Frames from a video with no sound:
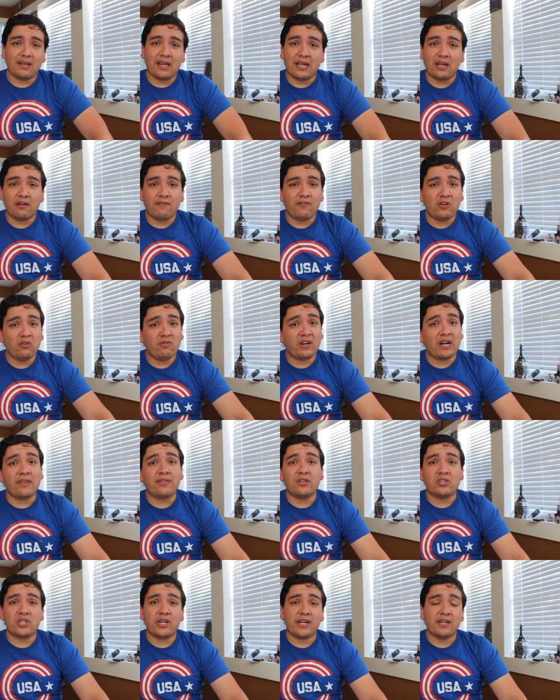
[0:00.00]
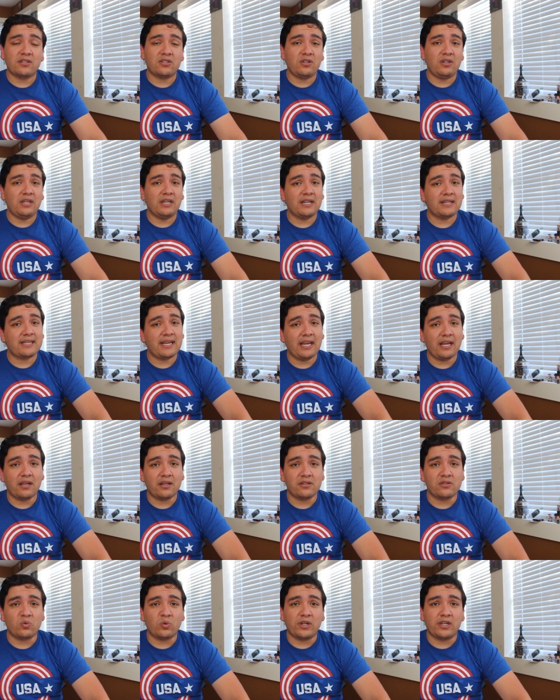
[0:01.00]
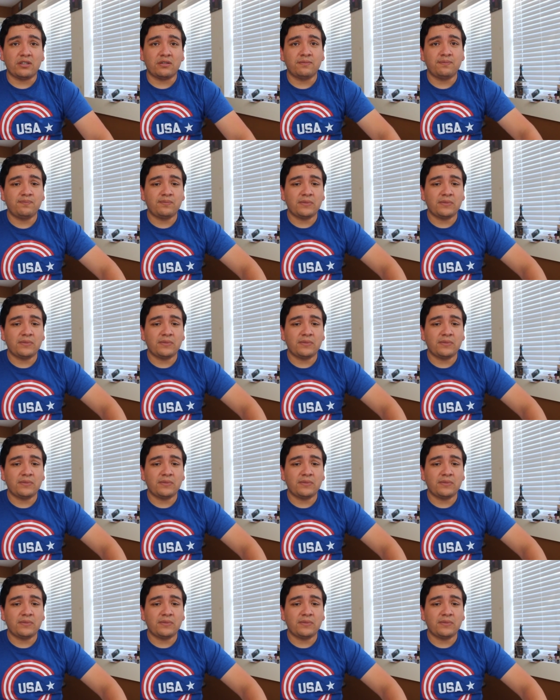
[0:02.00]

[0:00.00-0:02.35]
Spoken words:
And if you've got the chance, you need to take it as well.